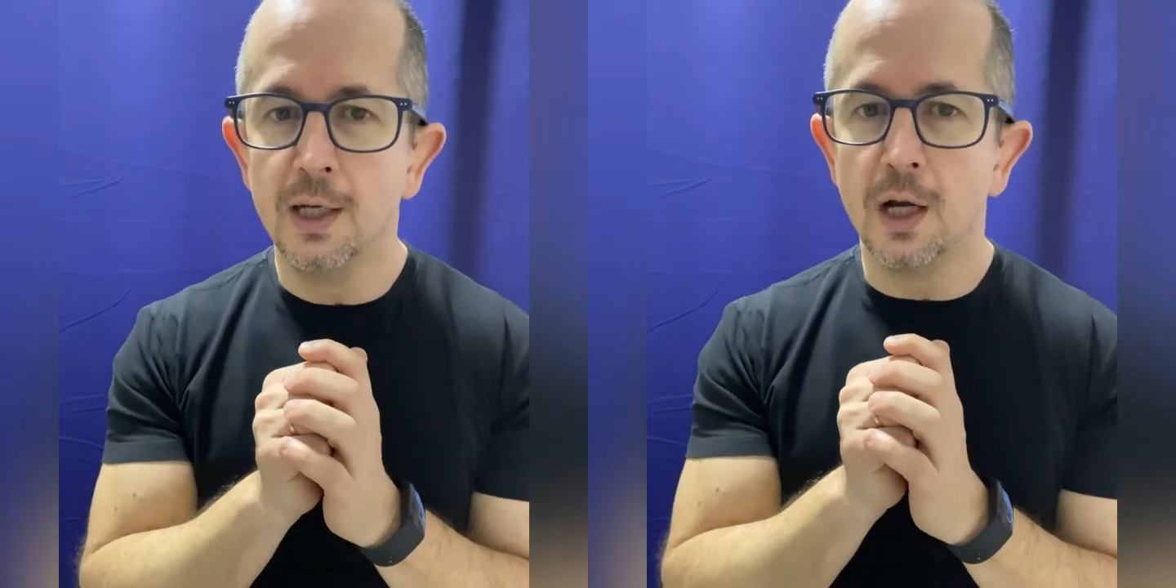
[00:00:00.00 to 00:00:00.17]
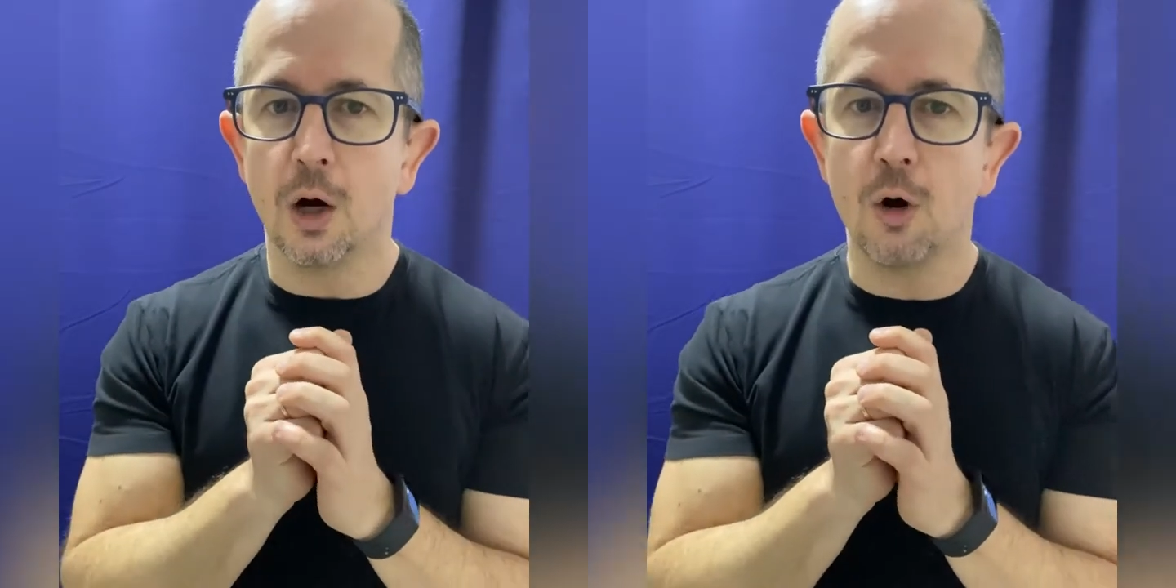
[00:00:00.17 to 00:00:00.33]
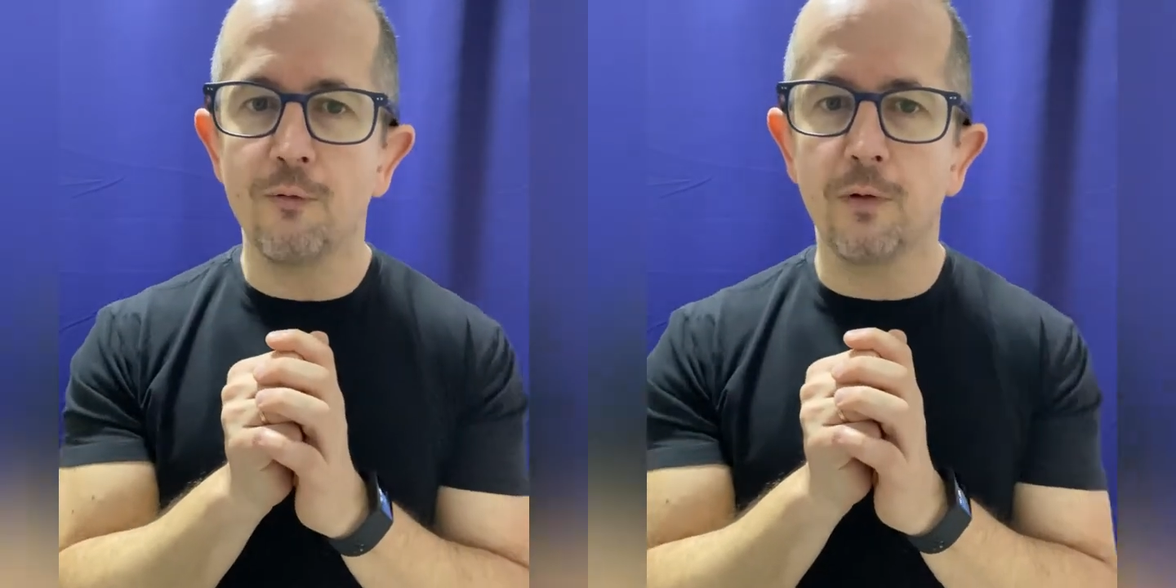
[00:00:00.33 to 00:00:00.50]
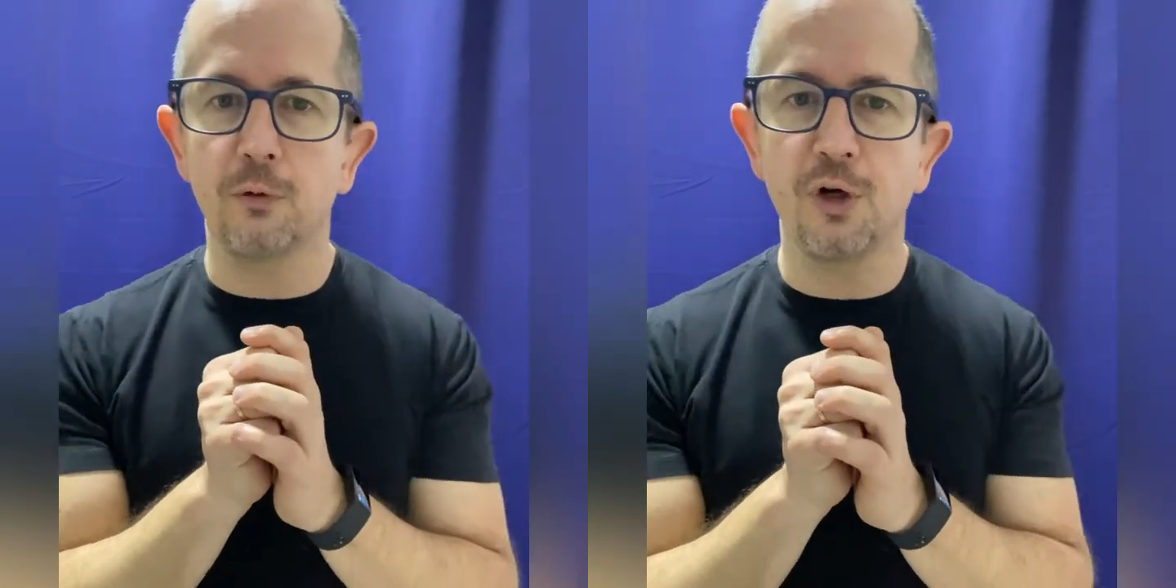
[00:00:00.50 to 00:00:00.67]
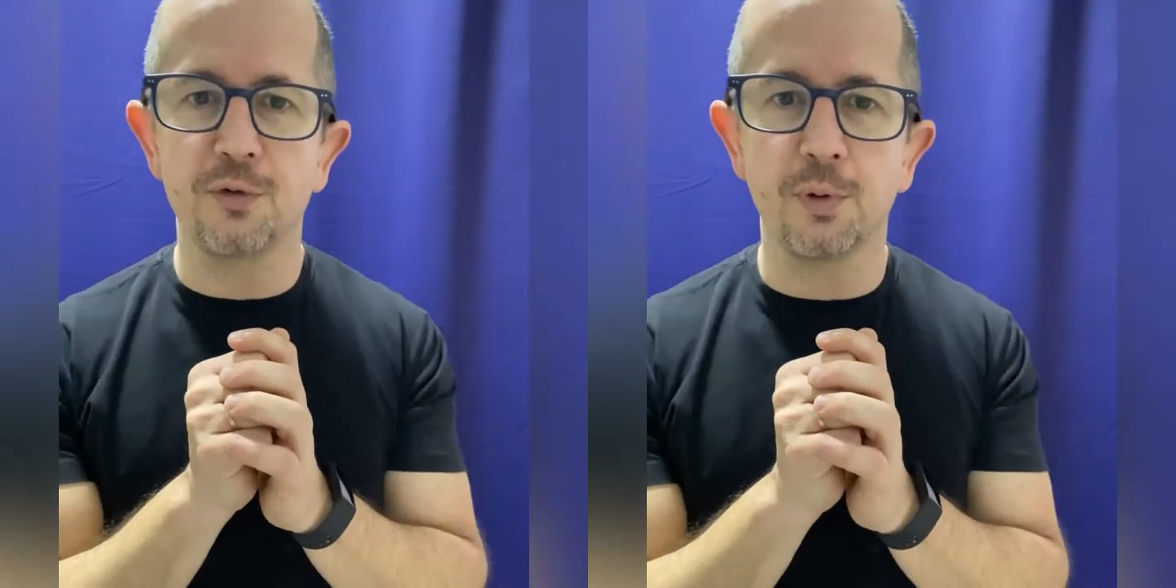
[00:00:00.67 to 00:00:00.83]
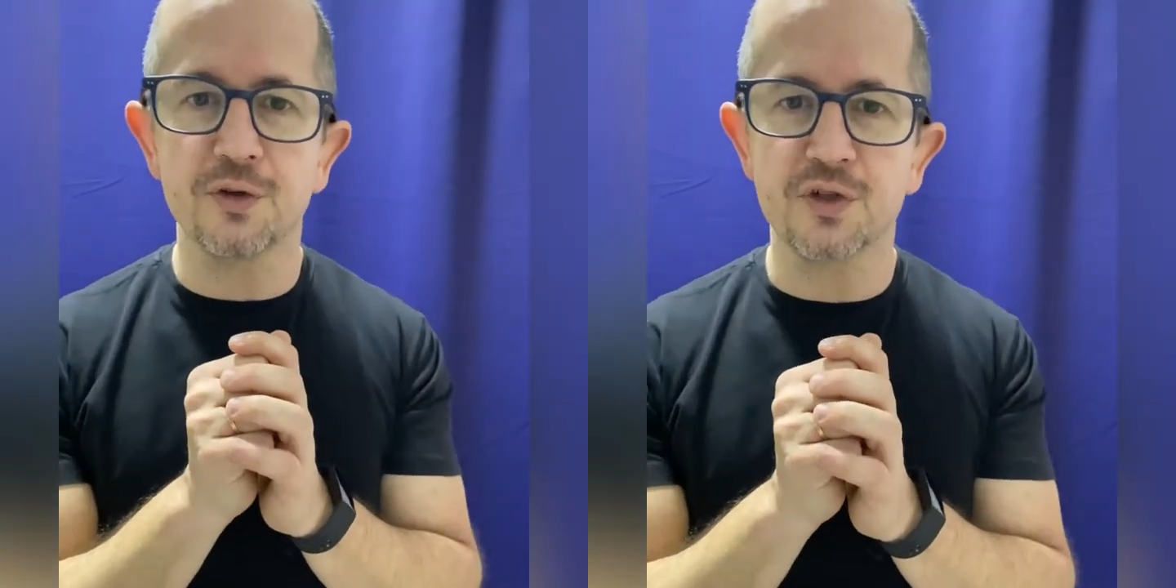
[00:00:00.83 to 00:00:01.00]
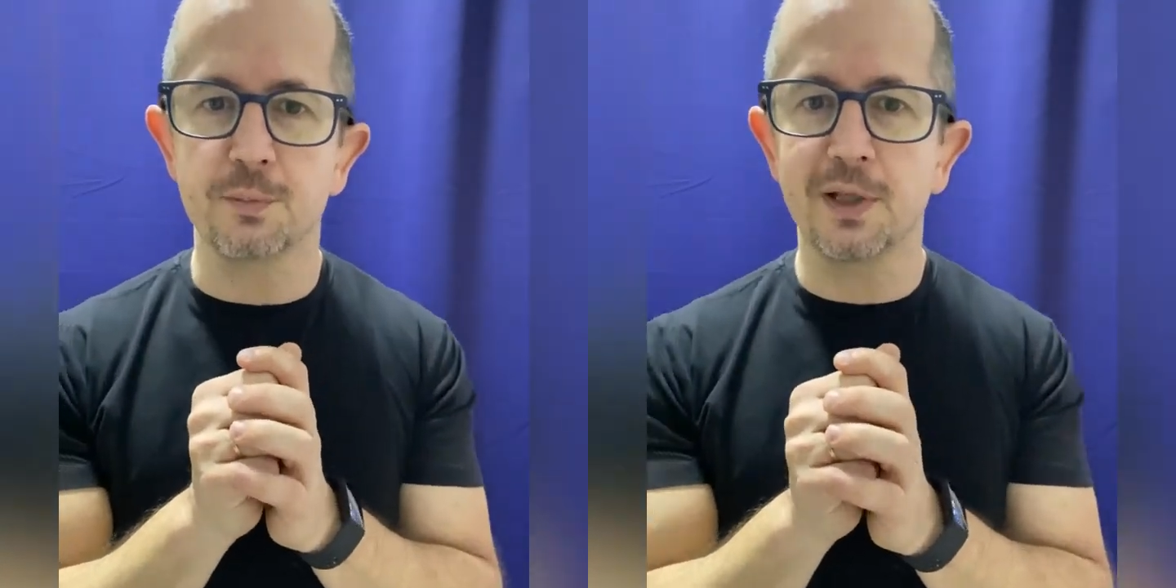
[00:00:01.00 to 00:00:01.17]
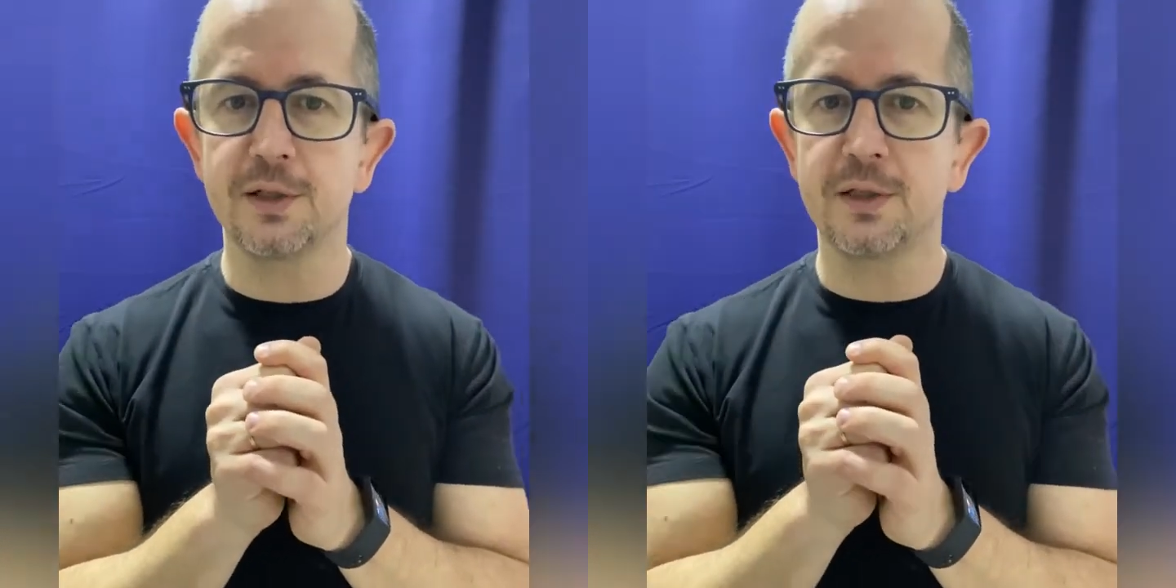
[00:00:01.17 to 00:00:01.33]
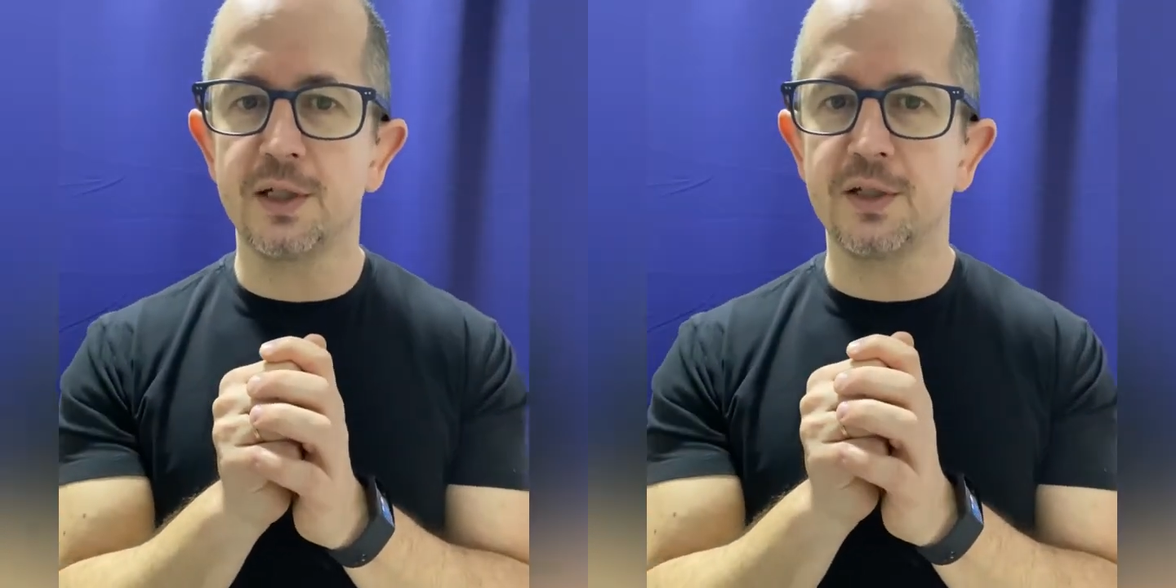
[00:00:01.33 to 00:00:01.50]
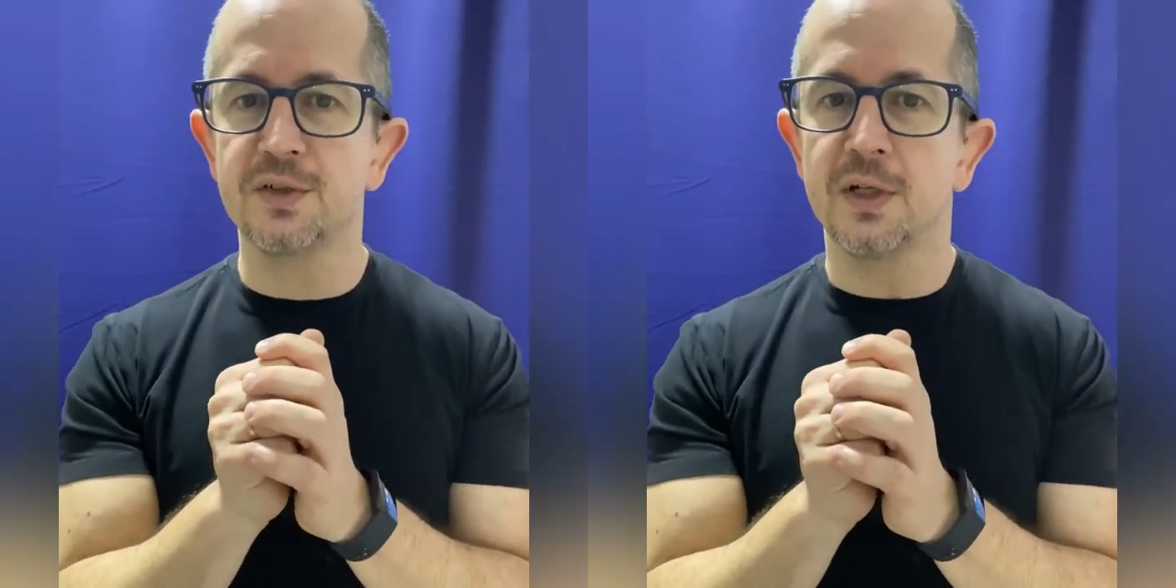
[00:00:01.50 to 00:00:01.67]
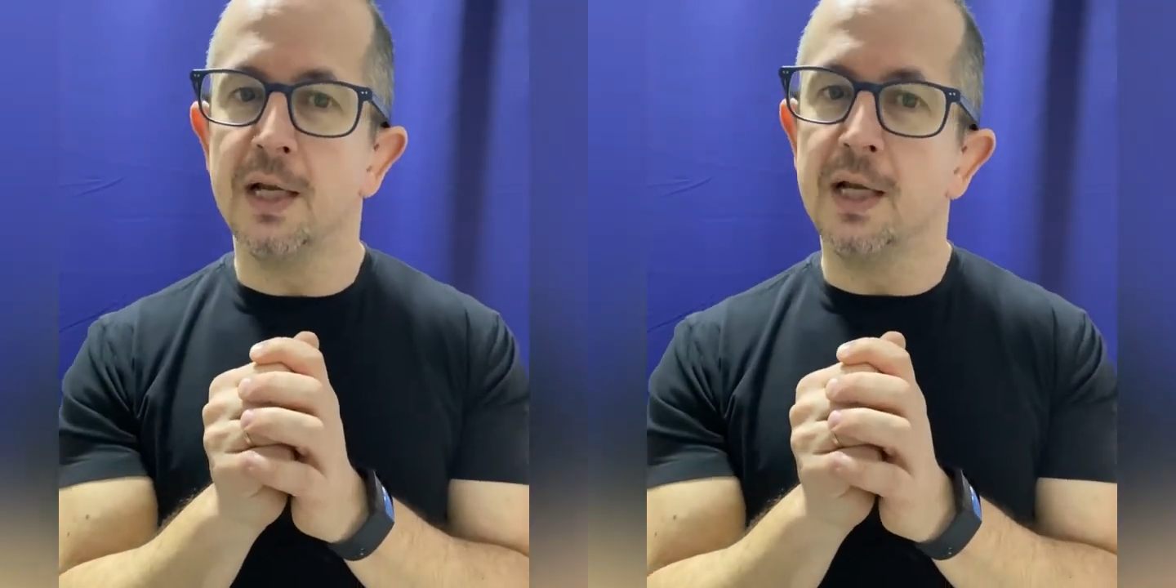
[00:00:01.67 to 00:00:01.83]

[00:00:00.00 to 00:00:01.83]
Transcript: over responsibilities.